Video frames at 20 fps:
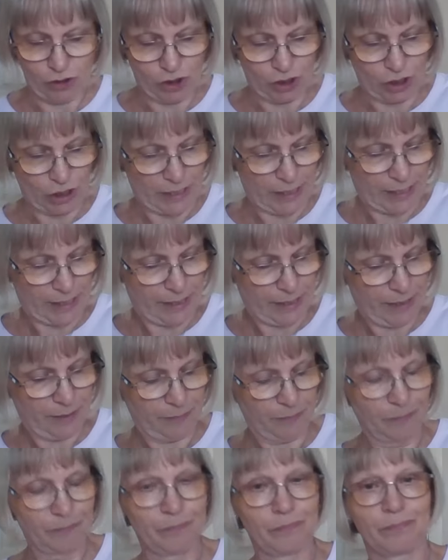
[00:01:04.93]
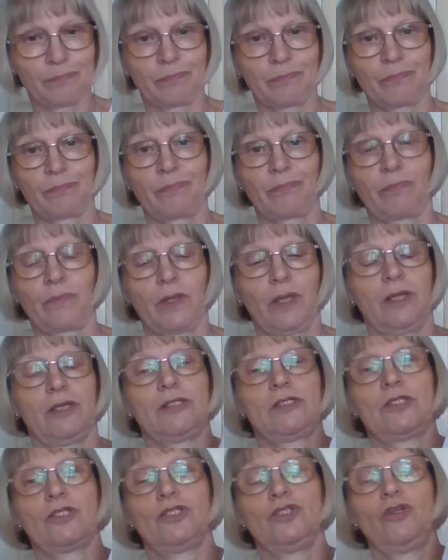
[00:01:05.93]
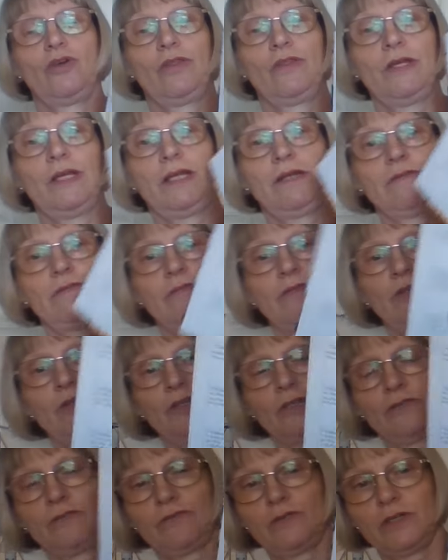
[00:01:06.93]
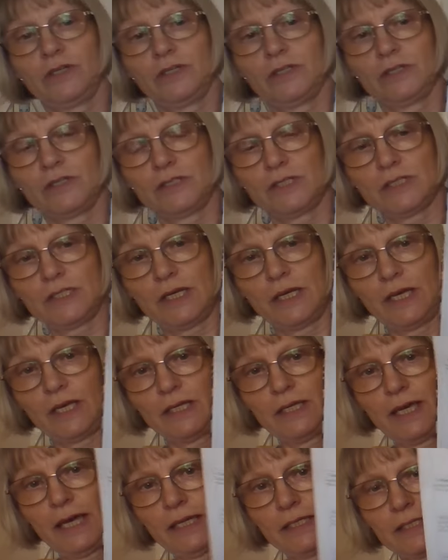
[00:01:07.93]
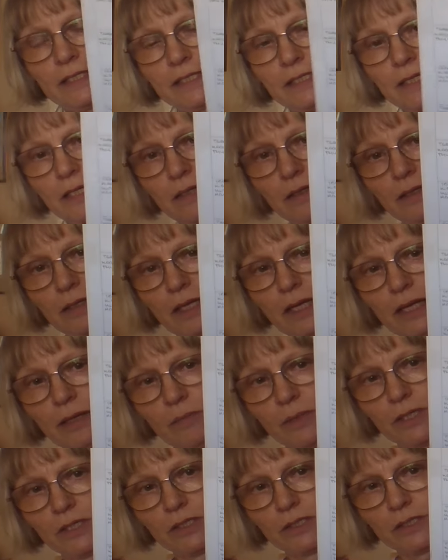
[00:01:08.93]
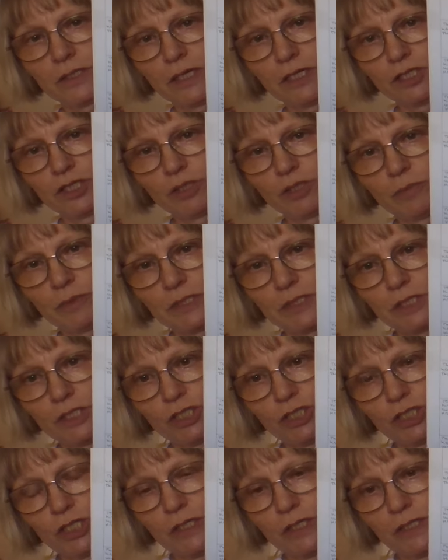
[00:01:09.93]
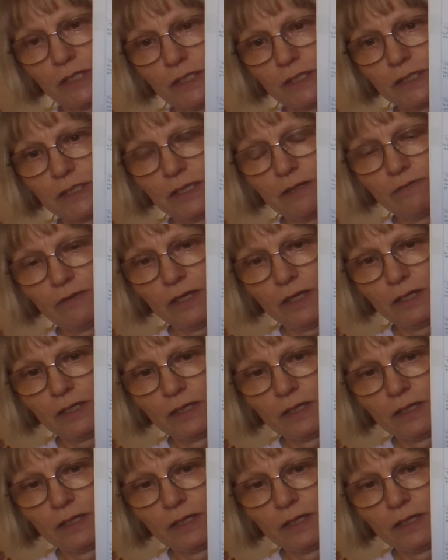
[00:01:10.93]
July. So nothing in for today yet, because I shall be stitching this evening.